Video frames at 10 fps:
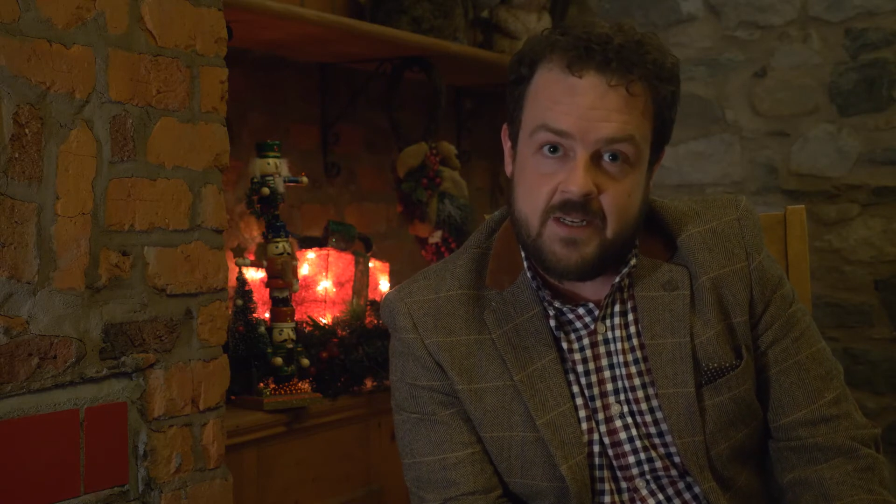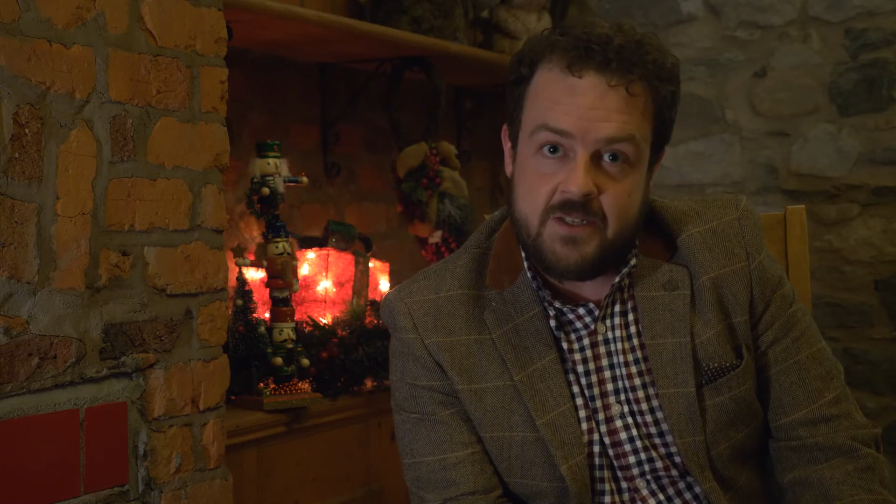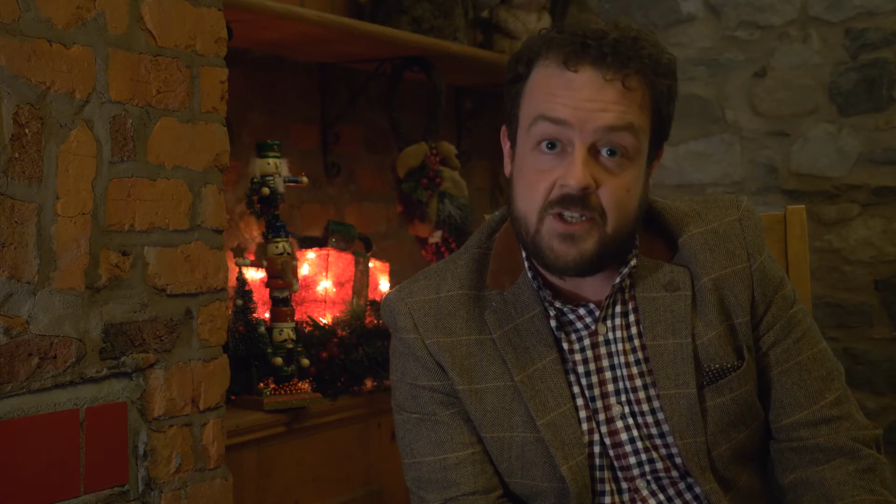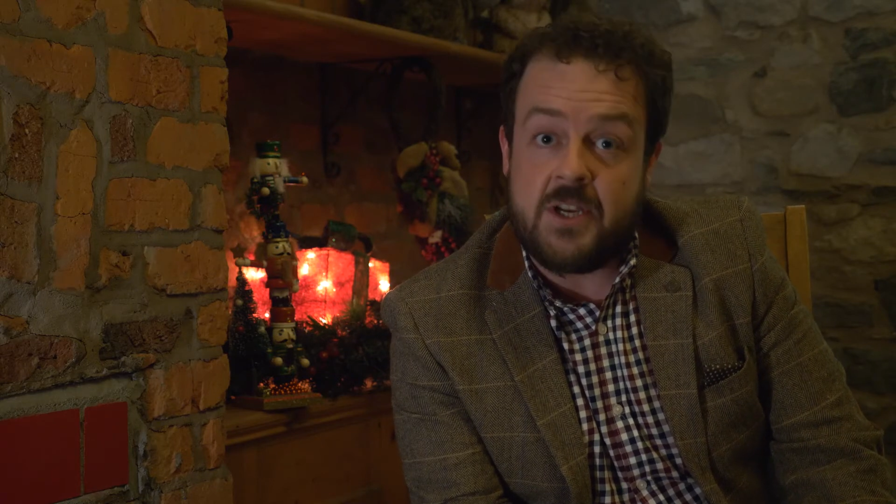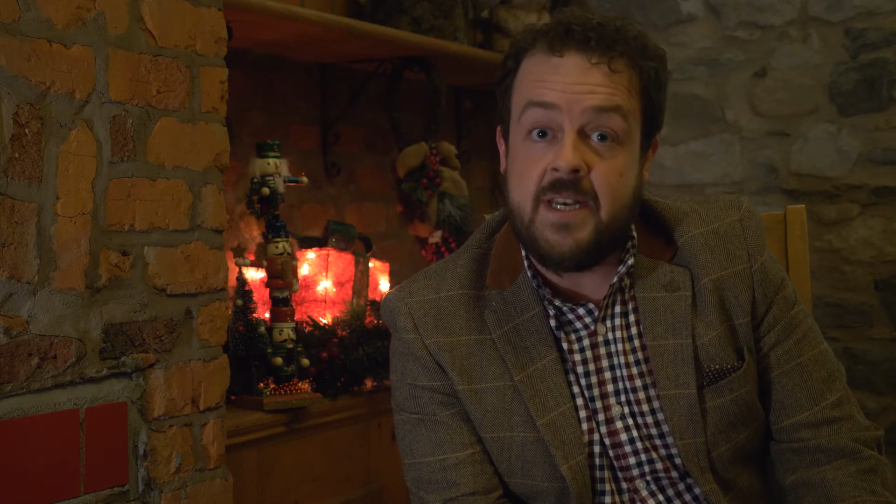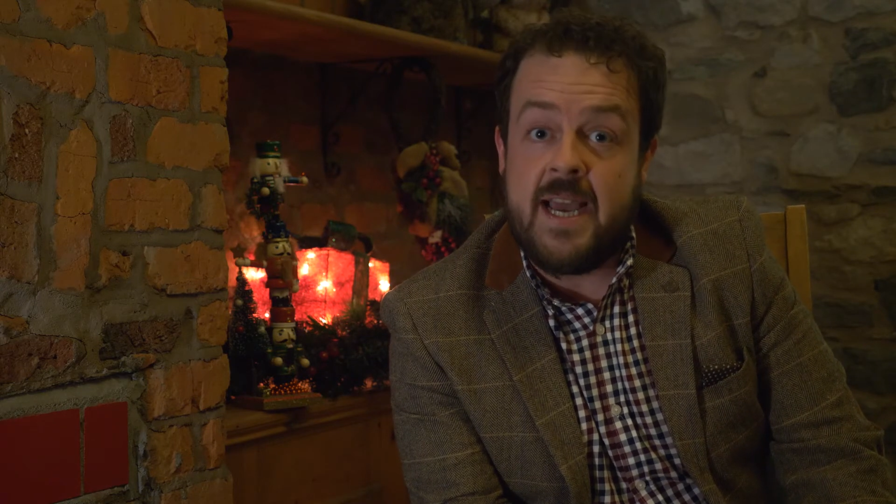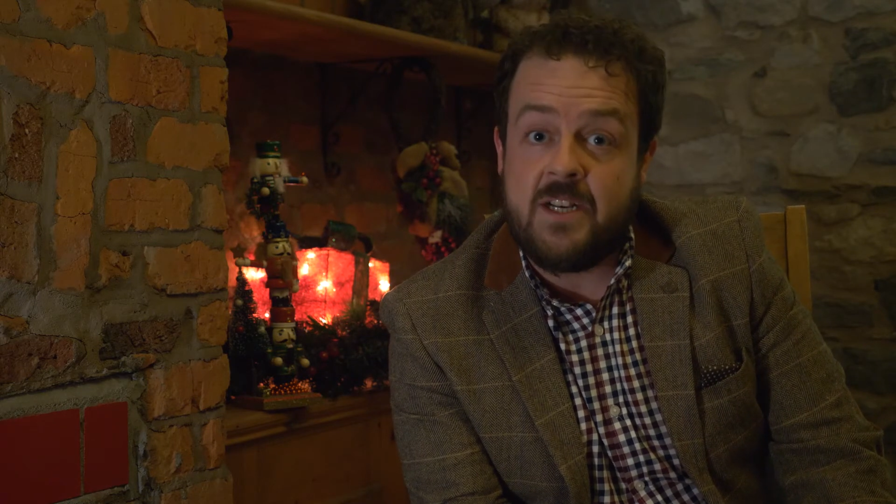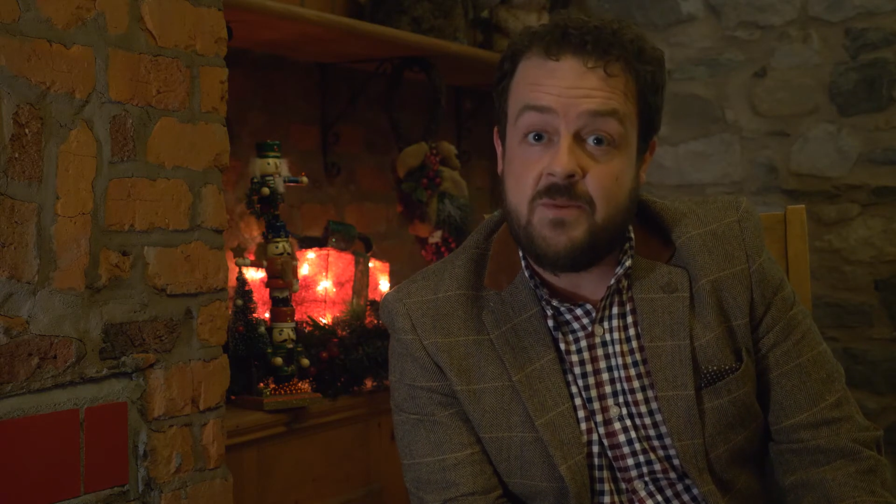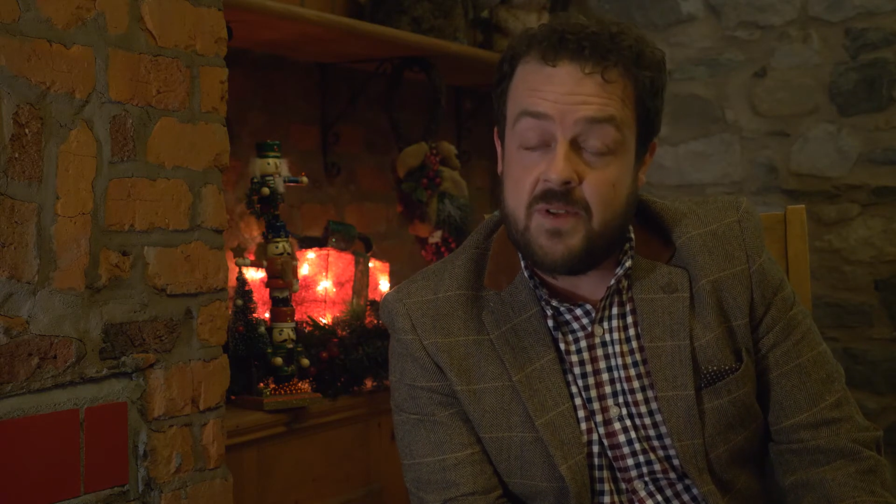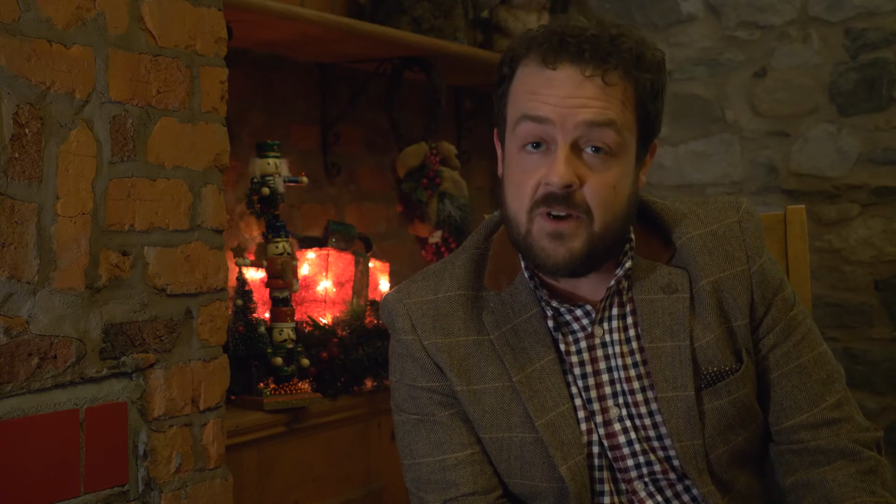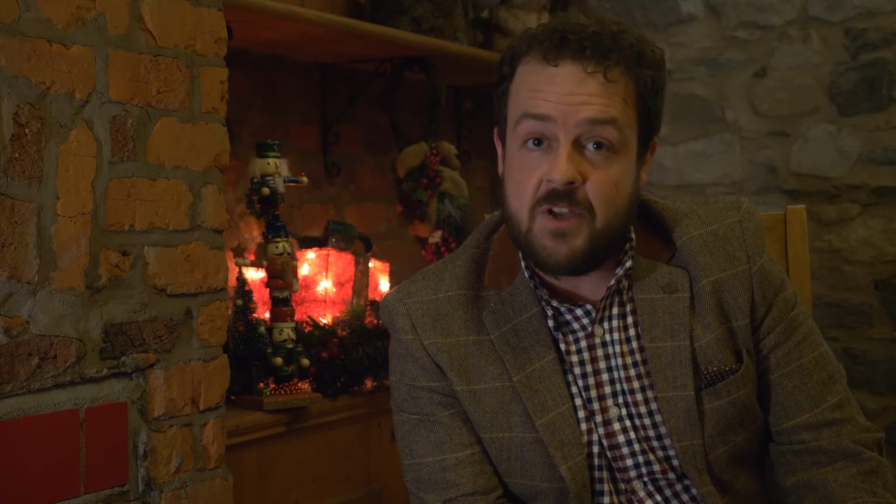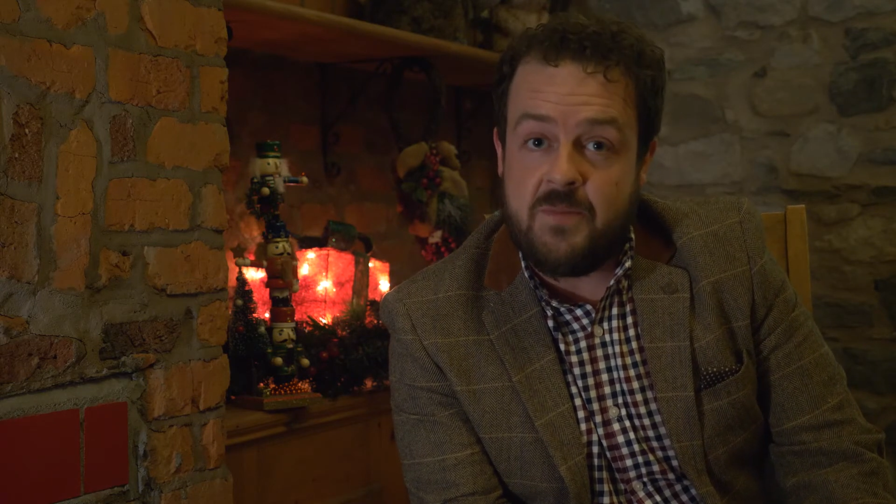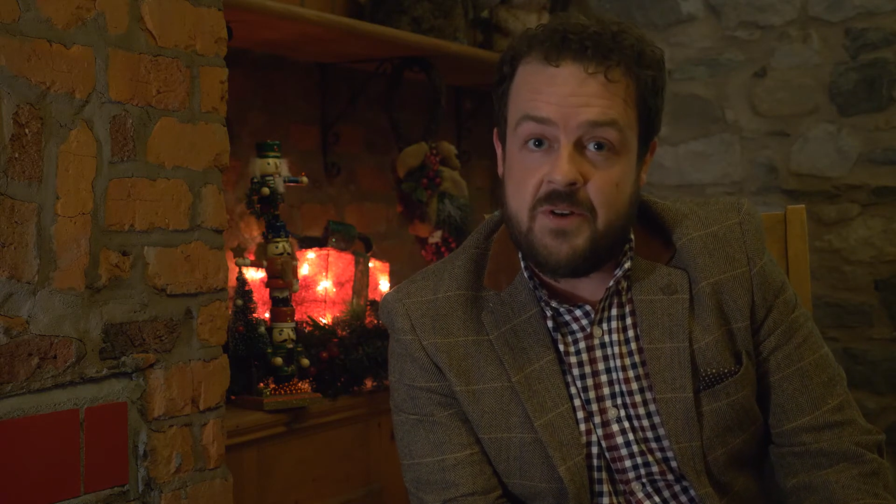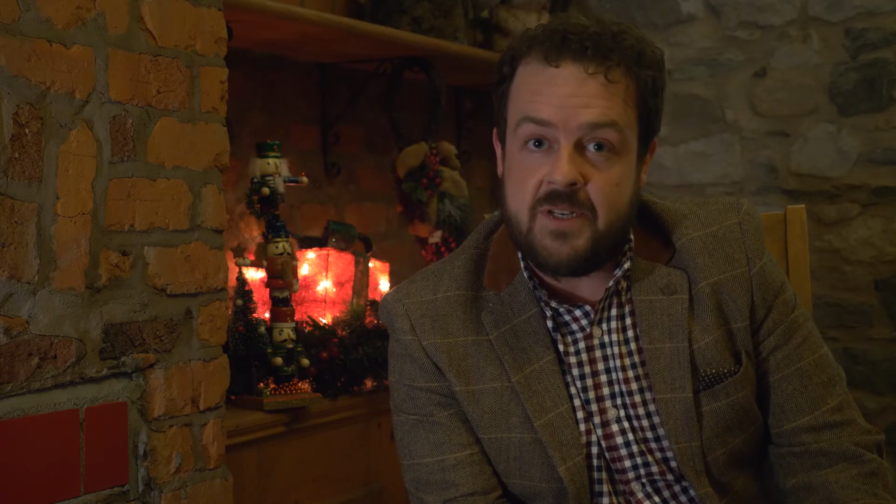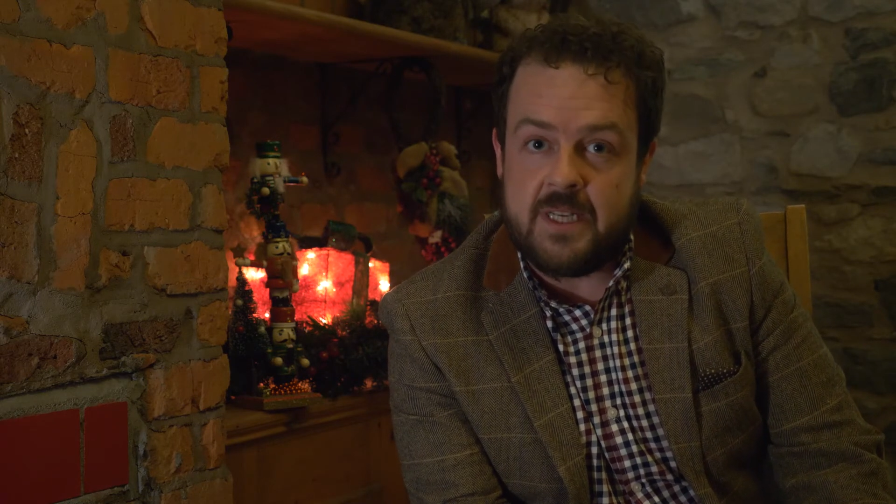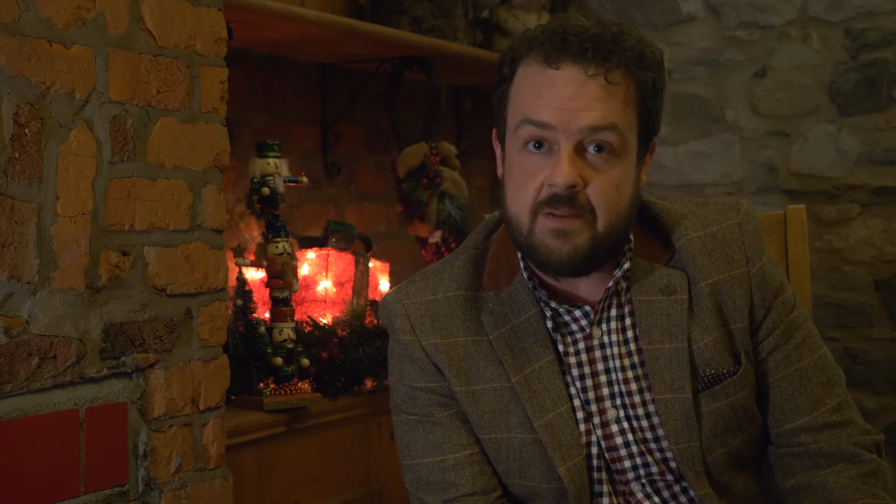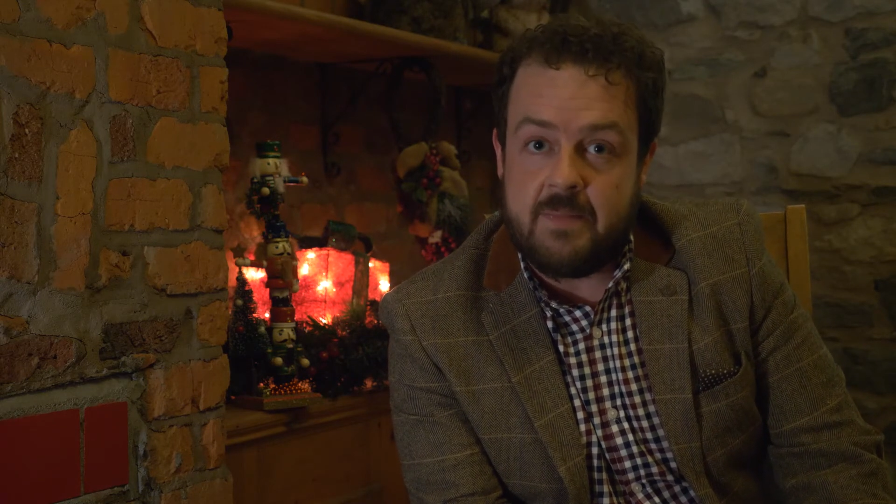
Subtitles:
to connect with our community